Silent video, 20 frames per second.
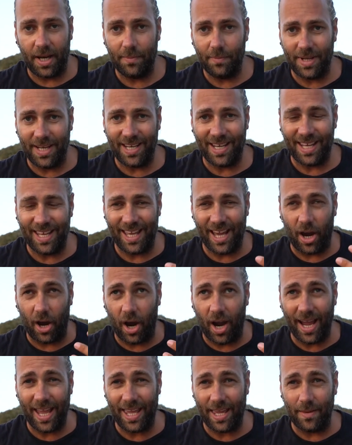mean
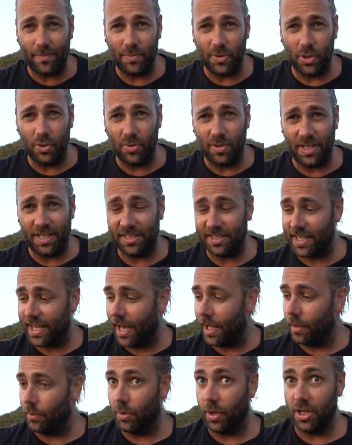IMU needs
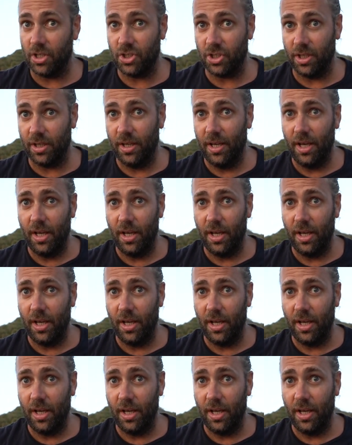calibration,